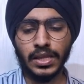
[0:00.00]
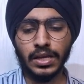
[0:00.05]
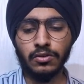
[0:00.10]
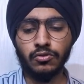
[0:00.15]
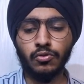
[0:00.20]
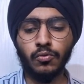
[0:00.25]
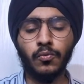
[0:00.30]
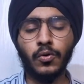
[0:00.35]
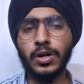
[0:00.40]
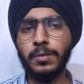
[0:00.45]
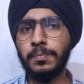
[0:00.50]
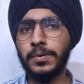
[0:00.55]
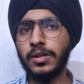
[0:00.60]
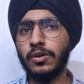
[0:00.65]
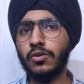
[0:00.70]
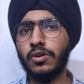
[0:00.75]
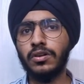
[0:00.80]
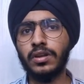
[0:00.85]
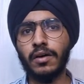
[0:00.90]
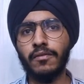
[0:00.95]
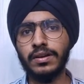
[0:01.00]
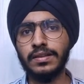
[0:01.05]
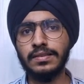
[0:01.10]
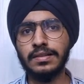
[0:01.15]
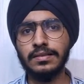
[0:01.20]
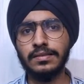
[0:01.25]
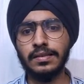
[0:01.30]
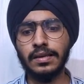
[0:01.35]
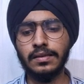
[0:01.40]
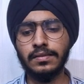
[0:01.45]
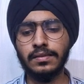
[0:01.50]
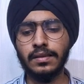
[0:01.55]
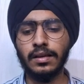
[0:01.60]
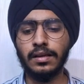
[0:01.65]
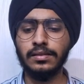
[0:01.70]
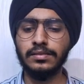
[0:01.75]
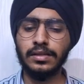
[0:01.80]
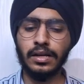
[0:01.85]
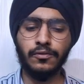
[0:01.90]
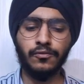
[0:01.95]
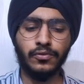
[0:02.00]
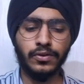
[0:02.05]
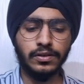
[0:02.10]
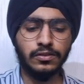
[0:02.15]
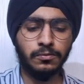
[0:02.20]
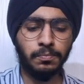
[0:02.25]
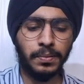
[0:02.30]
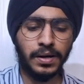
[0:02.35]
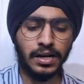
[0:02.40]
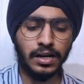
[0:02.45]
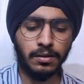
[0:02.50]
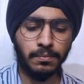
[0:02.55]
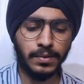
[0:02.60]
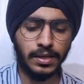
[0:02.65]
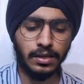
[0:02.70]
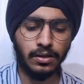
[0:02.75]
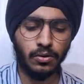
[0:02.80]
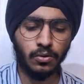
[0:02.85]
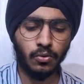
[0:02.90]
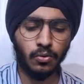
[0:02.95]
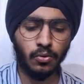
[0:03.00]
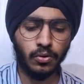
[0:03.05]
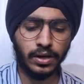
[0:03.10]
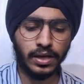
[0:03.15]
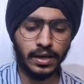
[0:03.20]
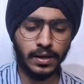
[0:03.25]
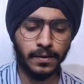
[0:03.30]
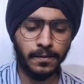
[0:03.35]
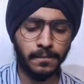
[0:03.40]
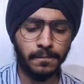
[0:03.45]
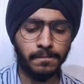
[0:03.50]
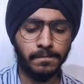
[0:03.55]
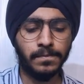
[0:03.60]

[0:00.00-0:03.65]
so what PreOrder Traversal says, that first print me, okay.